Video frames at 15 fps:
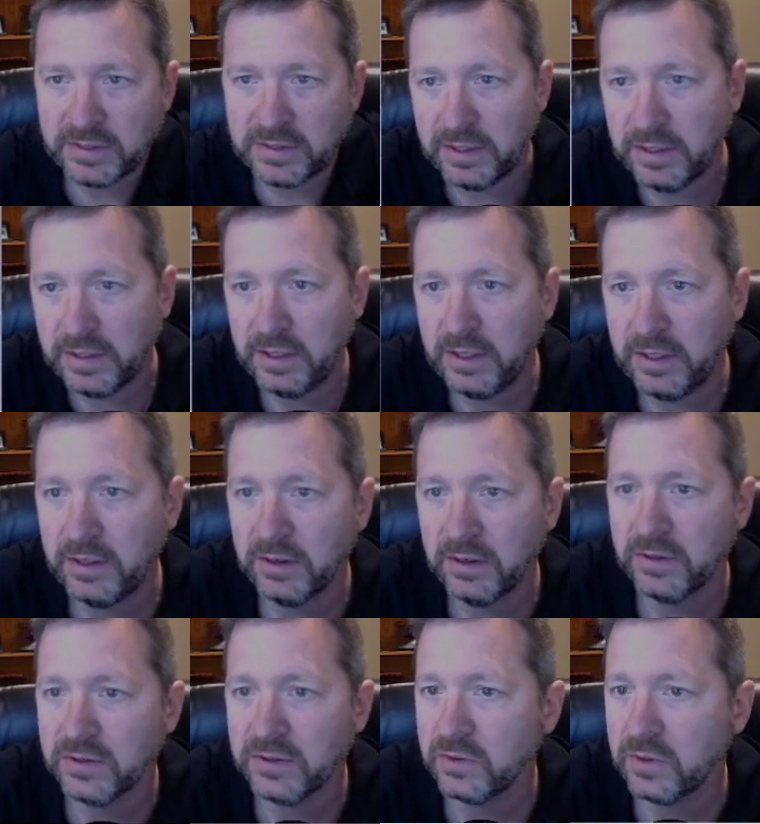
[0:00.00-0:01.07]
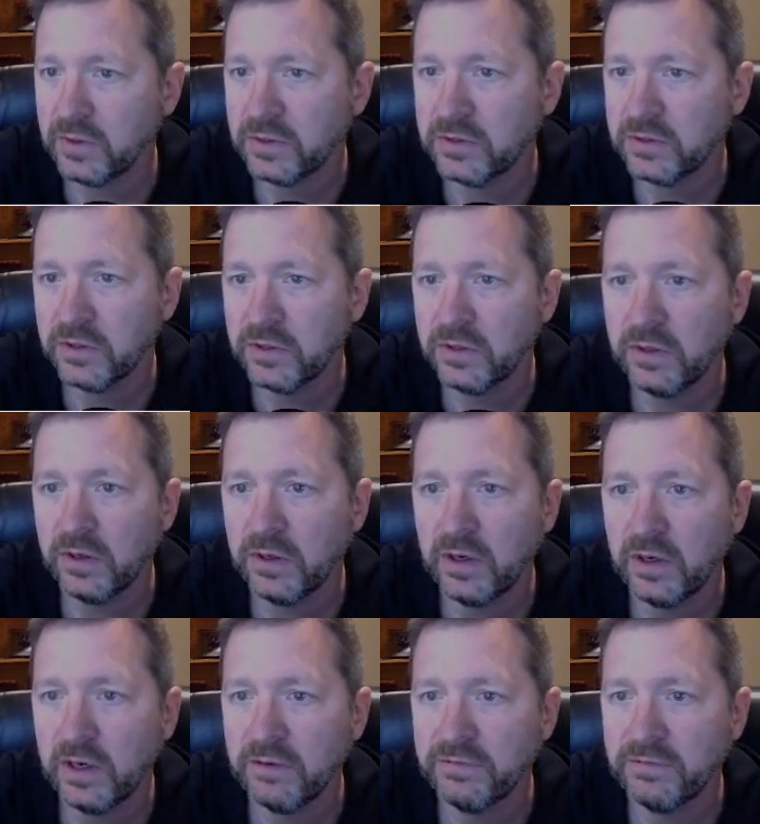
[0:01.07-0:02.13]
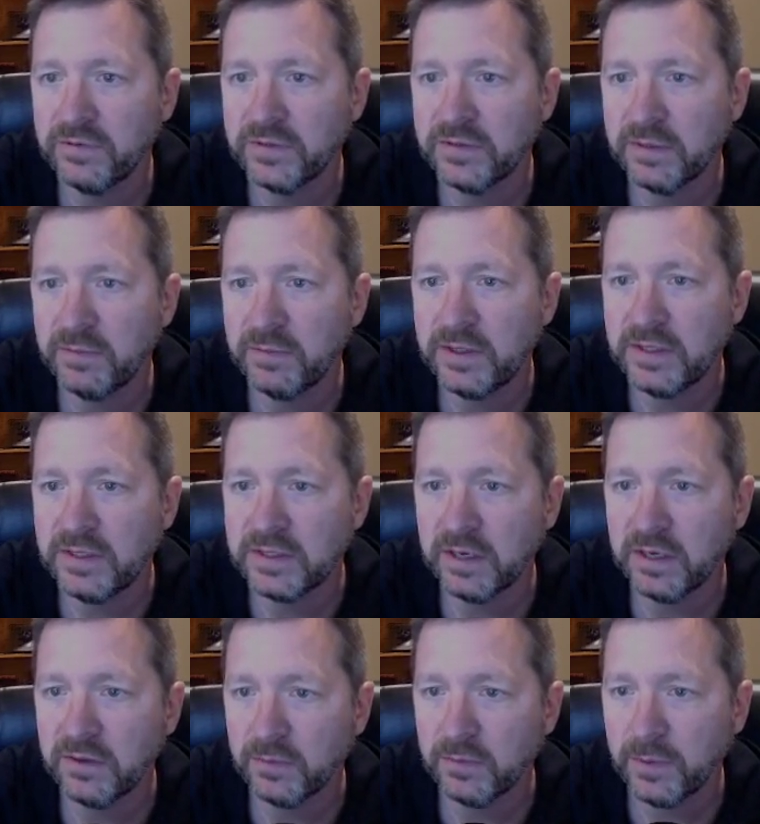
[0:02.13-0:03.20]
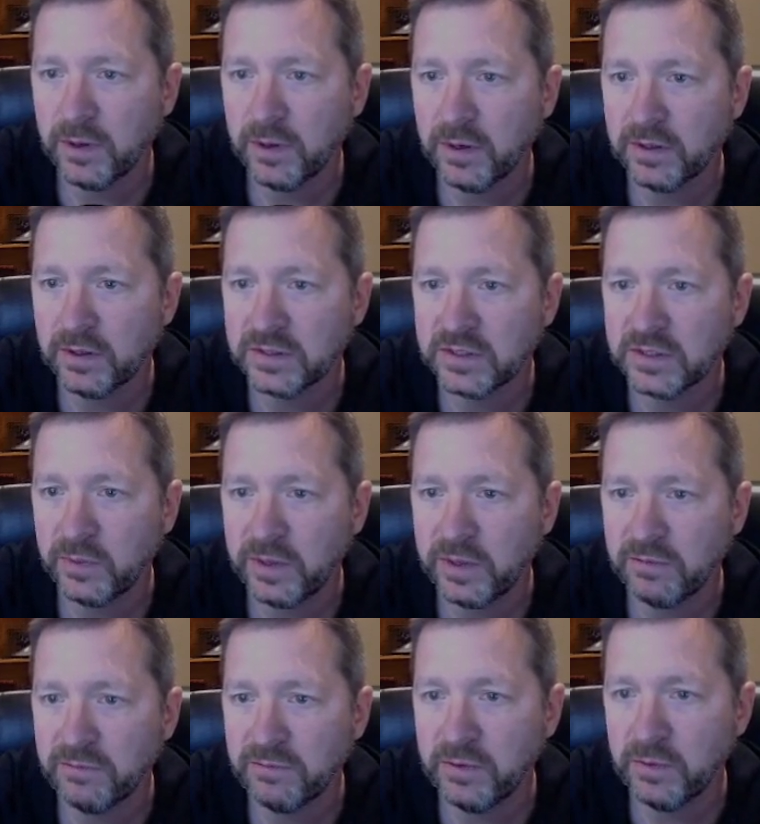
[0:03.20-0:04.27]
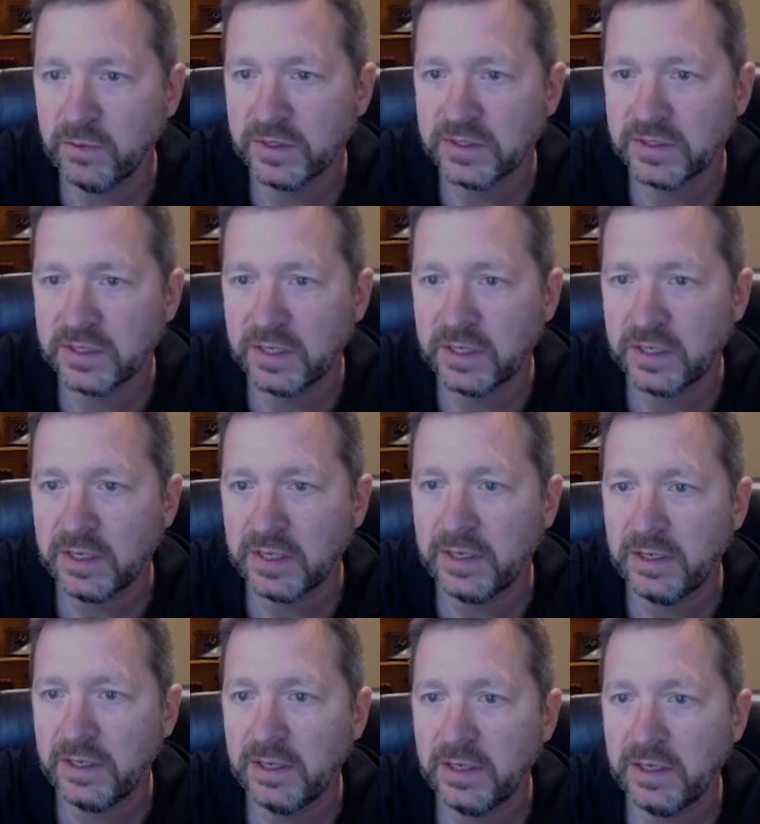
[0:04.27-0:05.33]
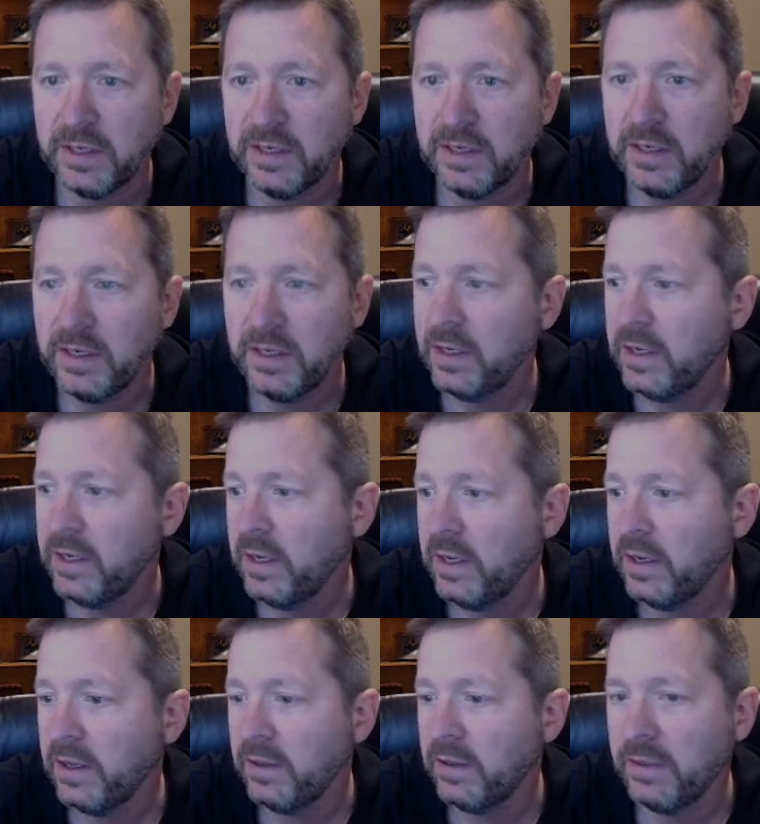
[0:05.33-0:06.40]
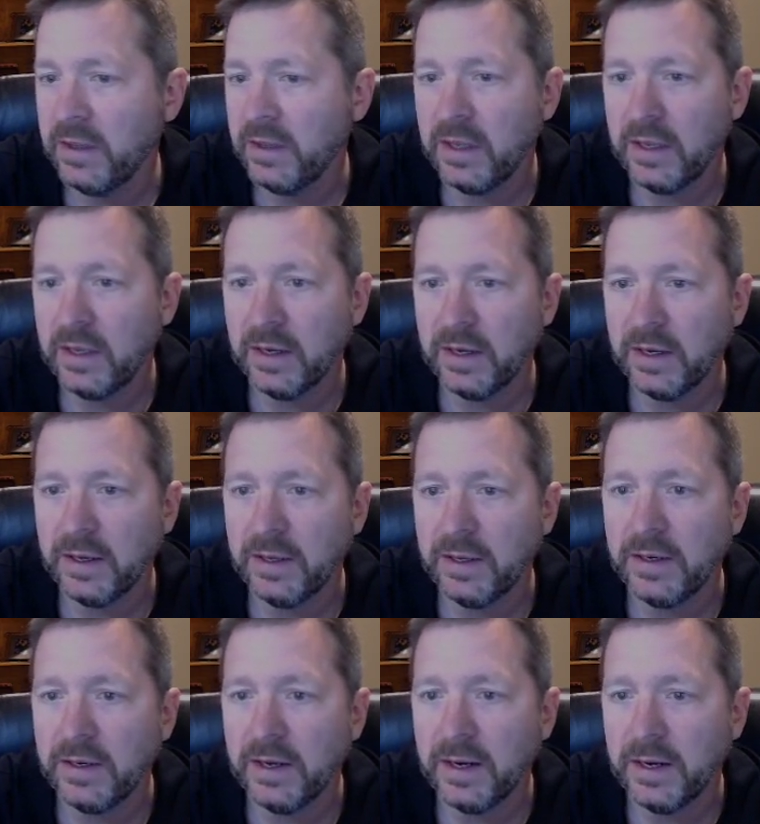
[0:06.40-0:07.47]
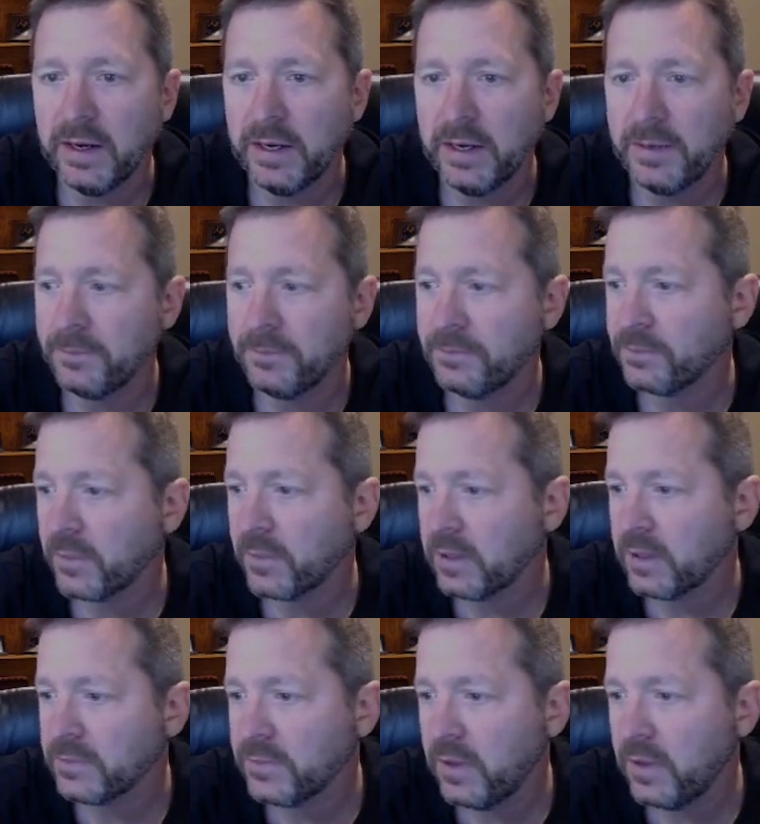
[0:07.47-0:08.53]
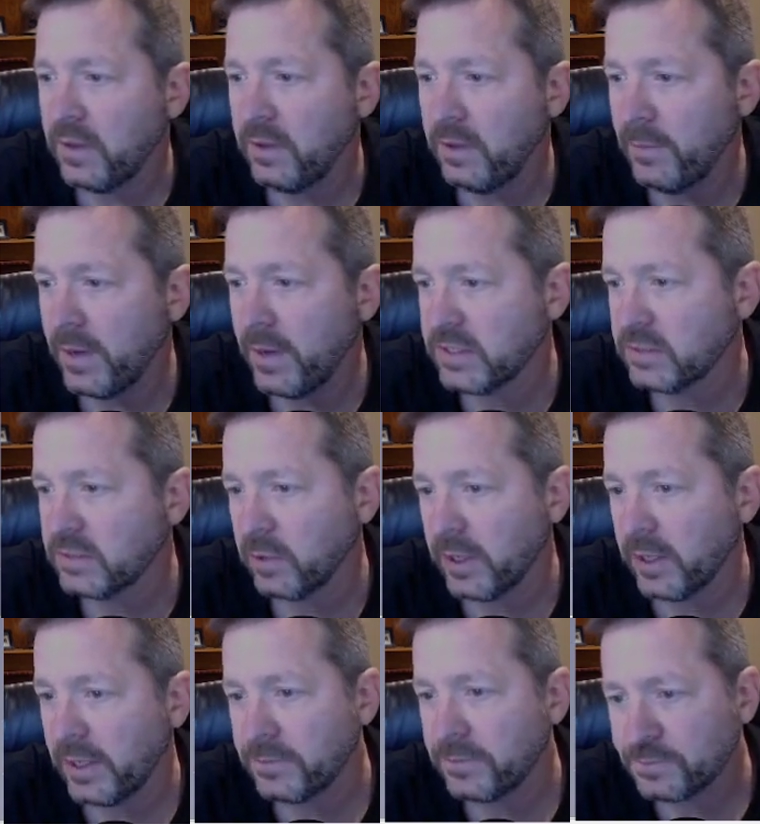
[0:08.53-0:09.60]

in here. So I'll turn off some of these other parts so we can focus on the uh, uh, the base plate.